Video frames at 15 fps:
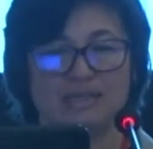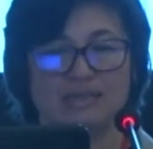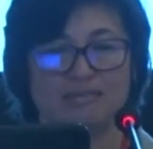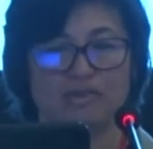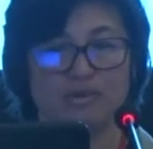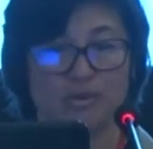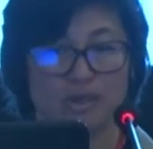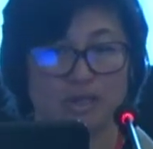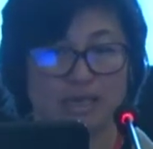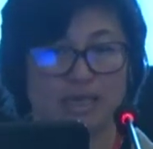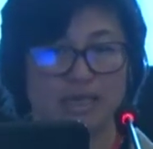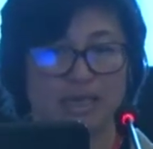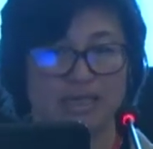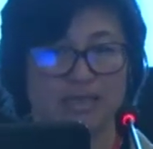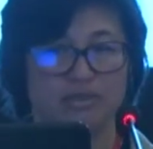for
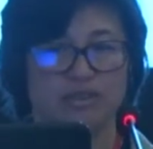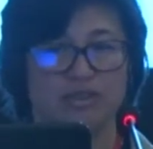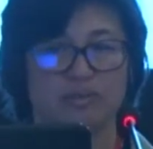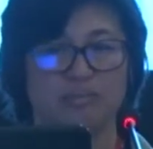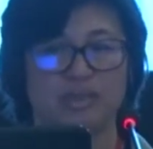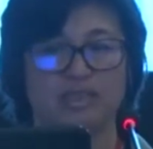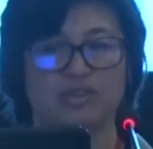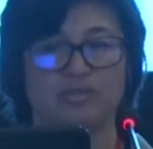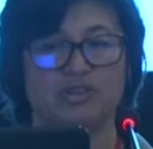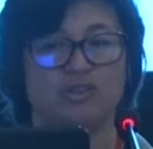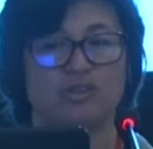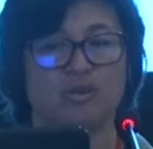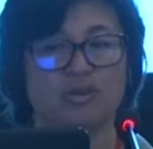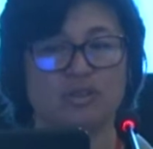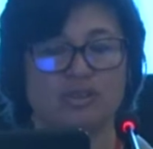Chelidonium
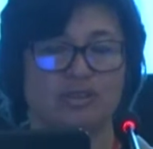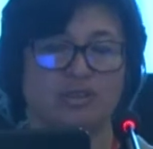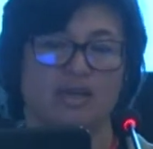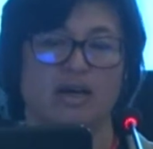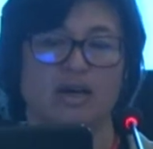stocks